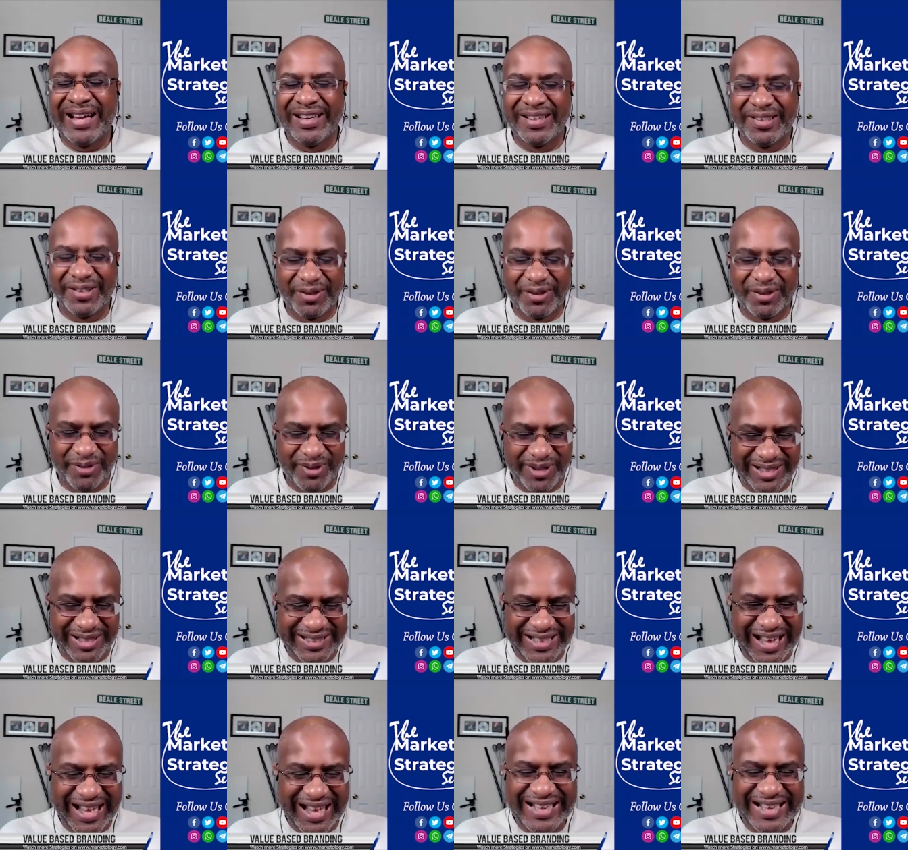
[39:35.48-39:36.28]
Little
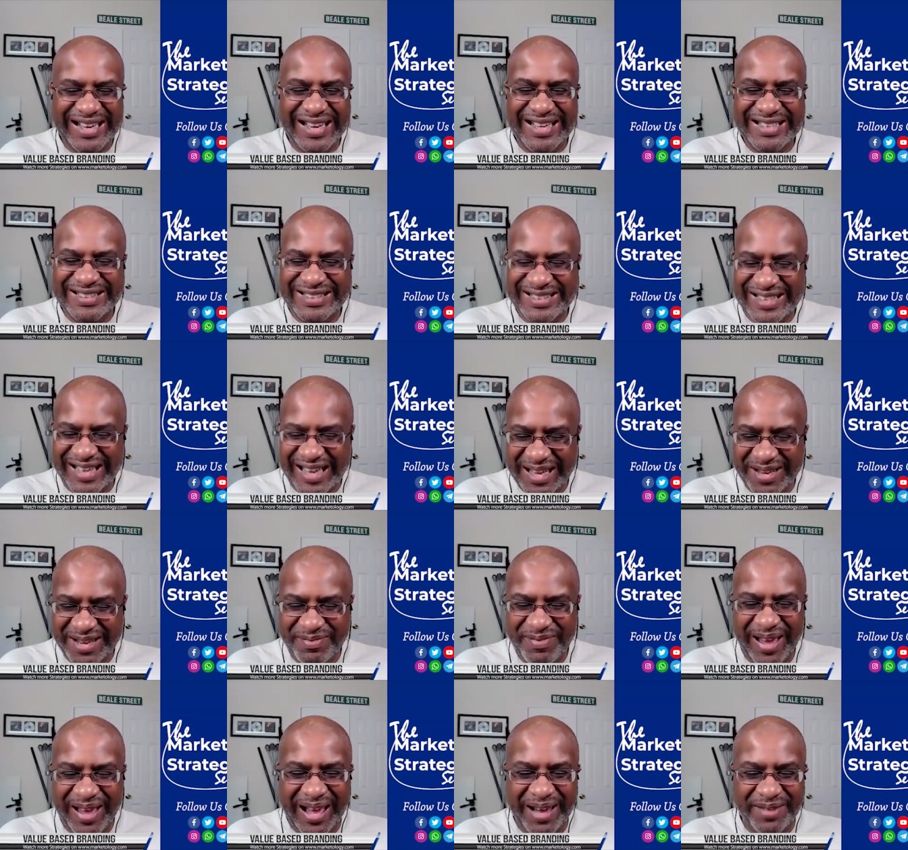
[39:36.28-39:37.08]
one got that
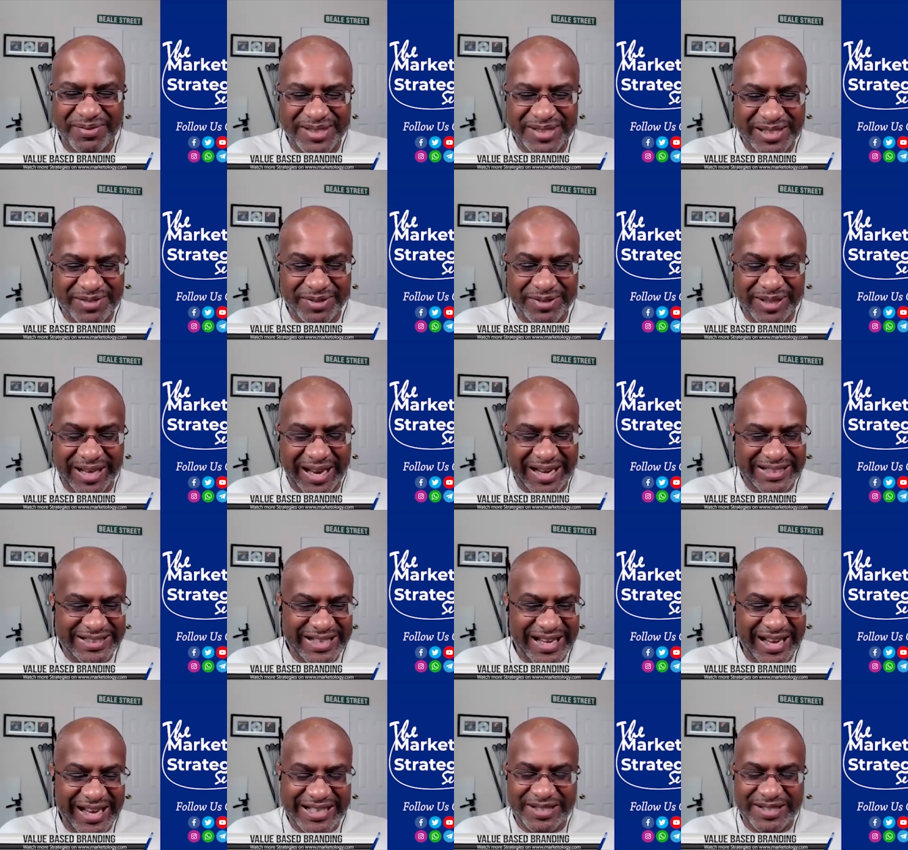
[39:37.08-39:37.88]
same app. She would like
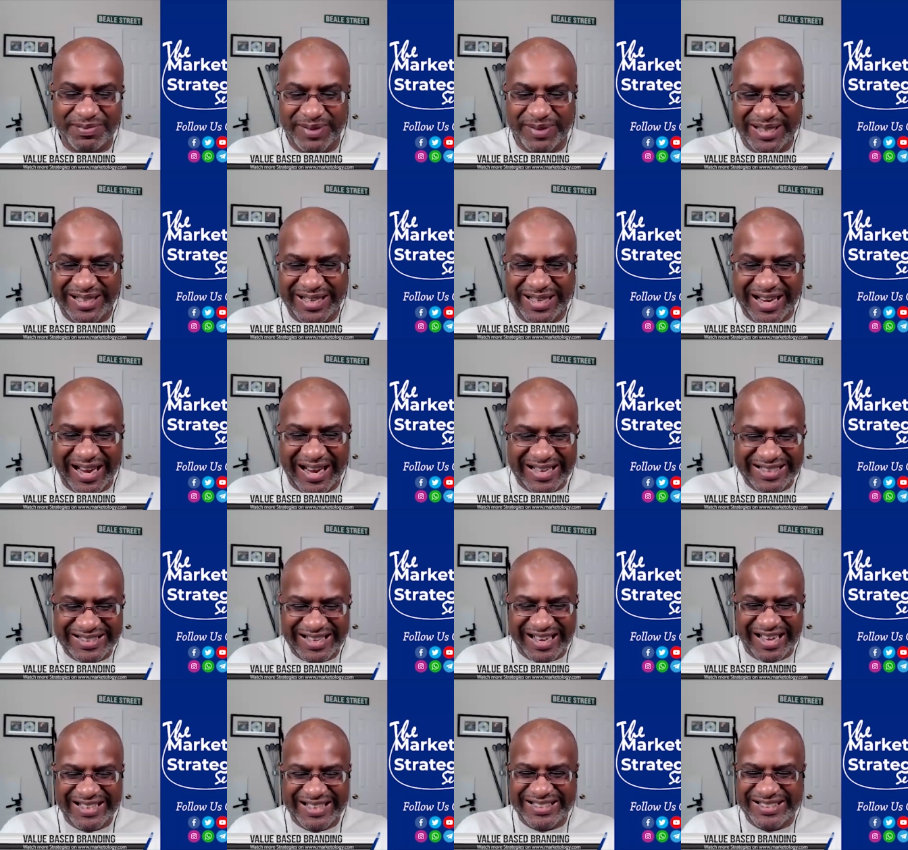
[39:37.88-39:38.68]
text me, and I
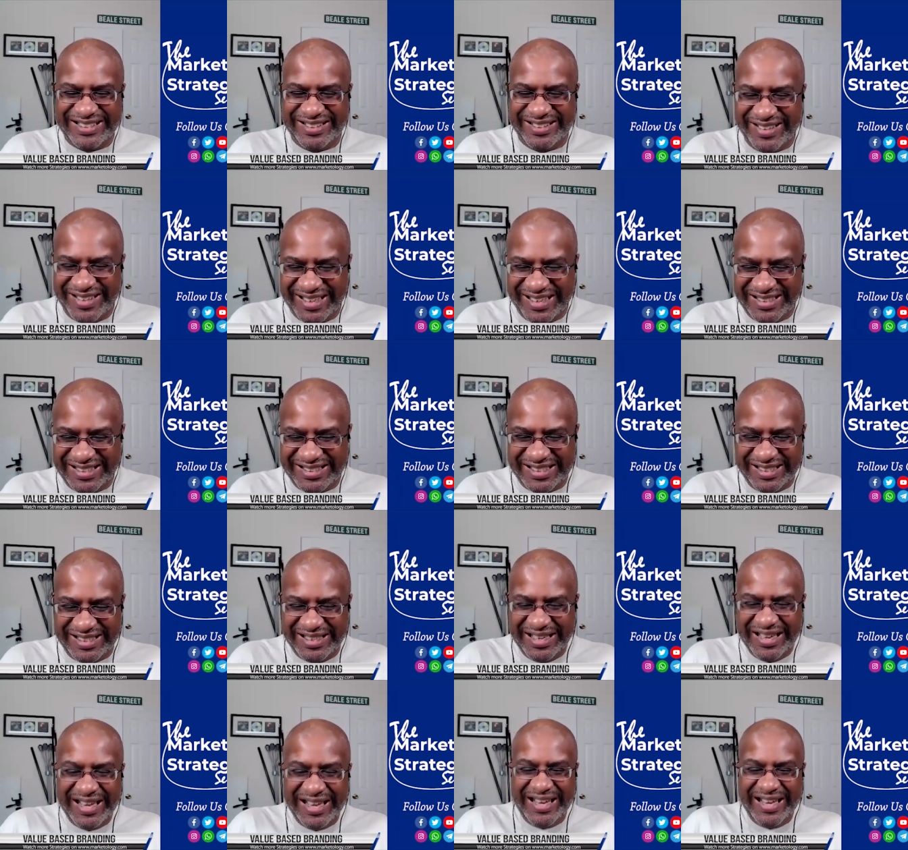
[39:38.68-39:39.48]
text her, and then
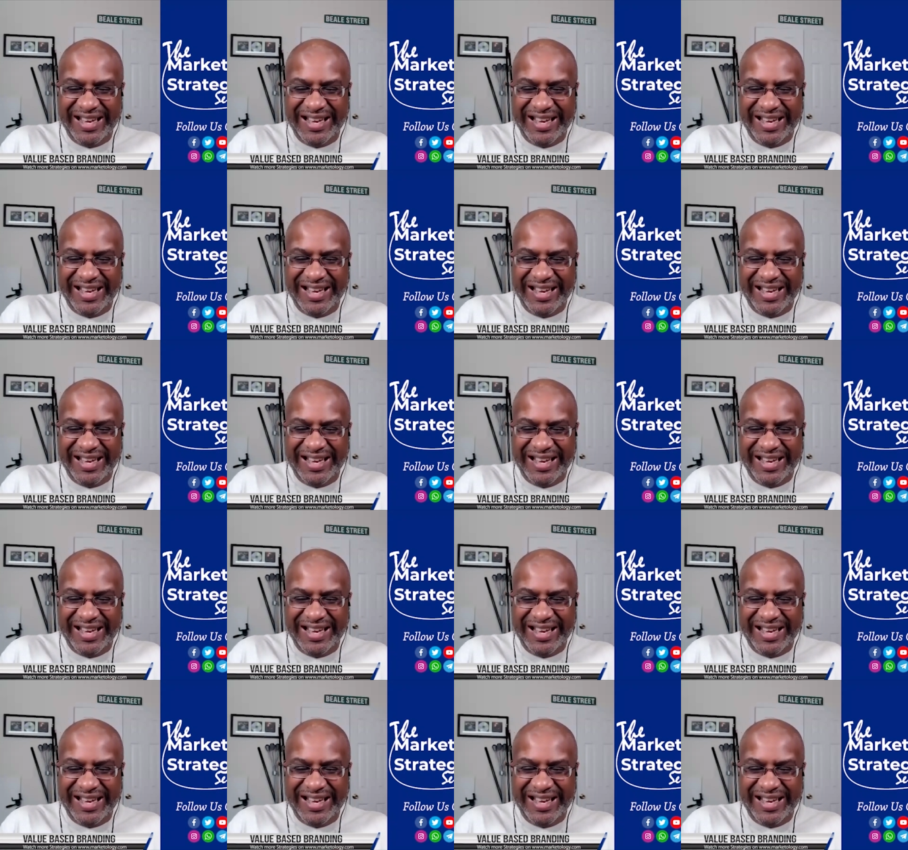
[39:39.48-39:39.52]
she